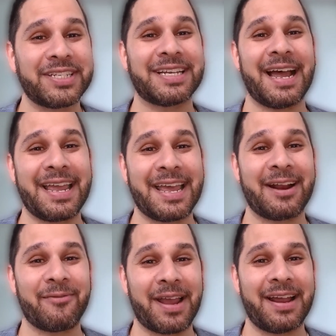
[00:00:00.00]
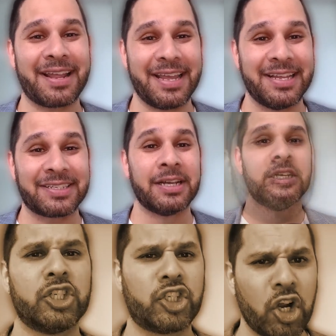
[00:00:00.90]
I get around is,
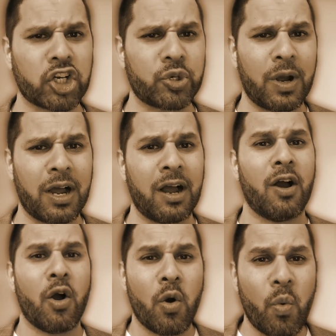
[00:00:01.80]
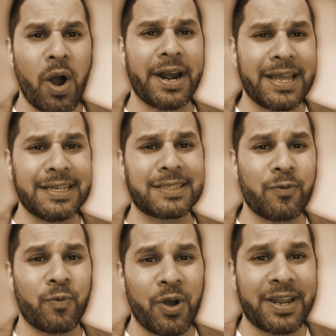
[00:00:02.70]
Joshua, what is the
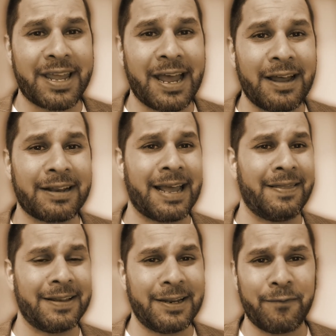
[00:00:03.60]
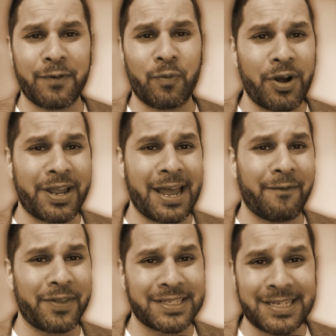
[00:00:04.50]
word count and the different word count for the
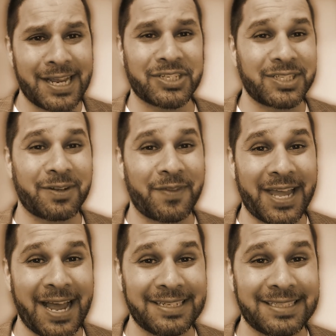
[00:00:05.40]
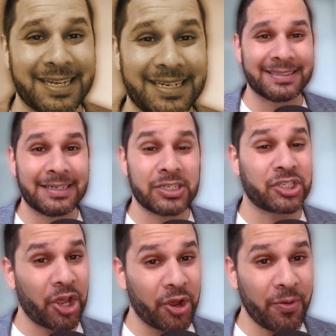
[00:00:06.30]
sections of the case study?
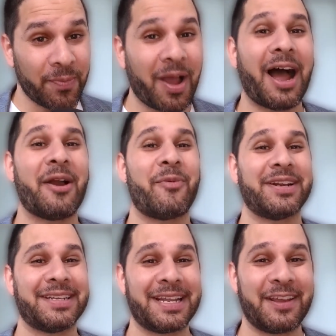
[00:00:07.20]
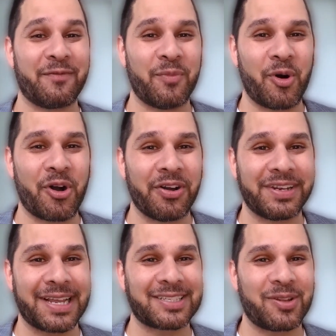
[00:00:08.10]
So I wanted to give more context
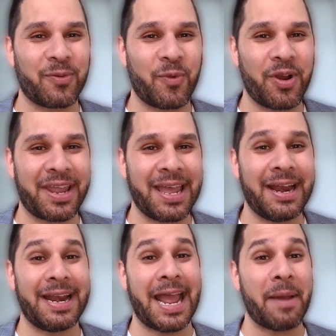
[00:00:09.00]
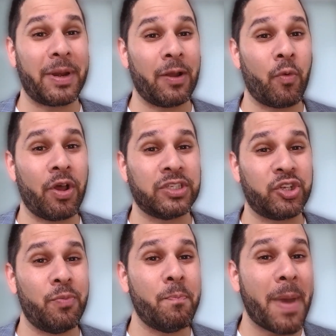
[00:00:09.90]
to the word count and how many words you
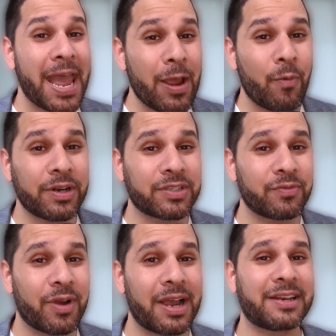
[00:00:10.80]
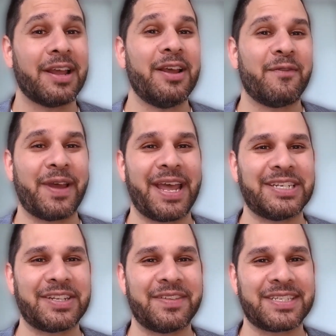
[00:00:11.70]
may want to write for each of the
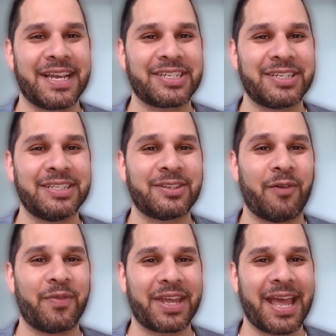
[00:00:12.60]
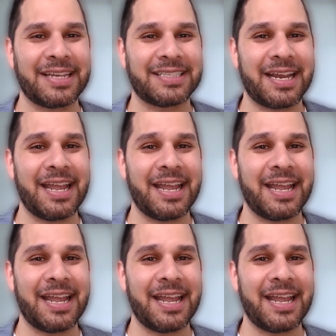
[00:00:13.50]
sections of the case study